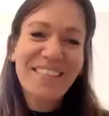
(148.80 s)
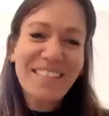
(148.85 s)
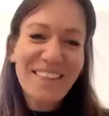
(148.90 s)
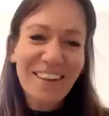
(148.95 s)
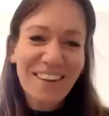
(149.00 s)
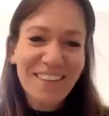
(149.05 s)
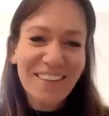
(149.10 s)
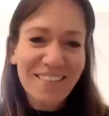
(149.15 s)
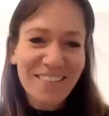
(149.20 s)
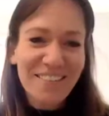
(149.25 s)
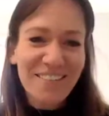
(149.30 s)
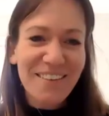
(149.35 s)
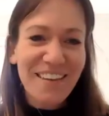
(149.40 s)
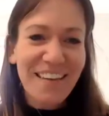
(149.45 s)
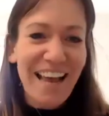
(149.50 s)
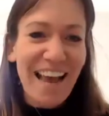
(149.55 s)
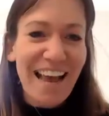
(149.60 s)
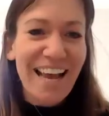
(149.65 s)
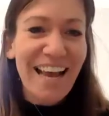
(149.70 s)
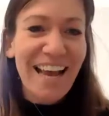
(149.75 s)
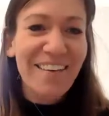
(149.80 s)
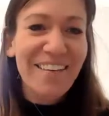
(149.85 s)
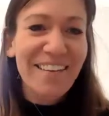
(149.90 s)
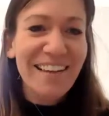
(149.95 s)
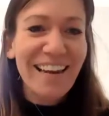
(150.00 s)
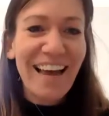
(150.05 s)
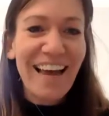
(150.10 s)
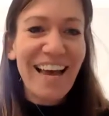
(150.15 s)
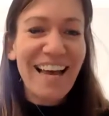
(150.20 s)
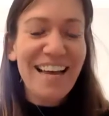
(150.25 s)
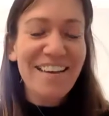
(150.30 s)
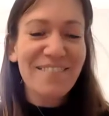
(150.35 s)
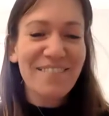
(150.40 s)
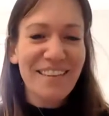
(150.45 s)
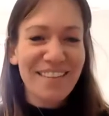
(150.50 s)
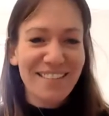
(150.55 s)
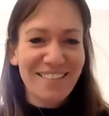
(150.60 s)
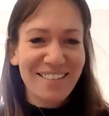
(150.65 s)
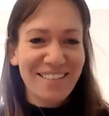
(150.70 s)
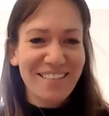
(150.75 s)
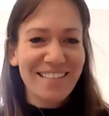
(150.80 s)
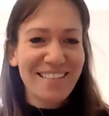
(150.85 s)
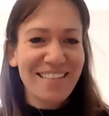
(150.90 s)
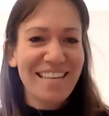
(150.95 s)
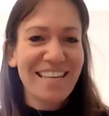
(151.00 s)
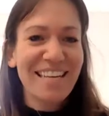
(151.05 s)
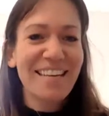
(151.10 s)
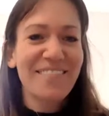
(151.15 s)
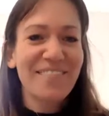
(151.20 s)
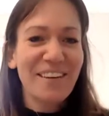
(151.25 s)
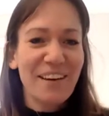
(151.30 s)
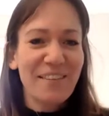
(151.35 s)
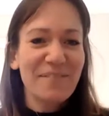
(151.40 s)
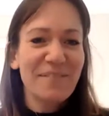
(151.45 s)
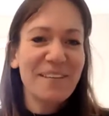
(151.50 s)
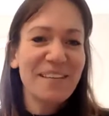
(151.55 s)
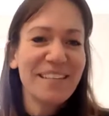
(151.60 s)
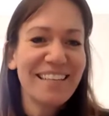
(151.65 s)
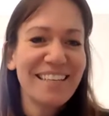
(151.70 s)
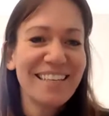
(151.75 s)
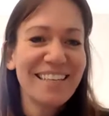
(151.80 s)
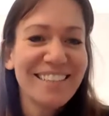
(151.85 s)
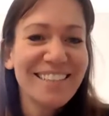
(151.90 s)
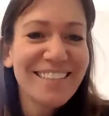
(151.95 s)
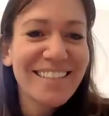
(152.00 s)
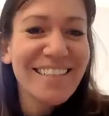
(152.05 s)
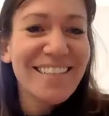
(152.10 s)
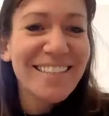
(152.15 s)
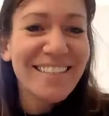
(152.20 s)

not do an 8-hour live? Let's just think of a couple of things each.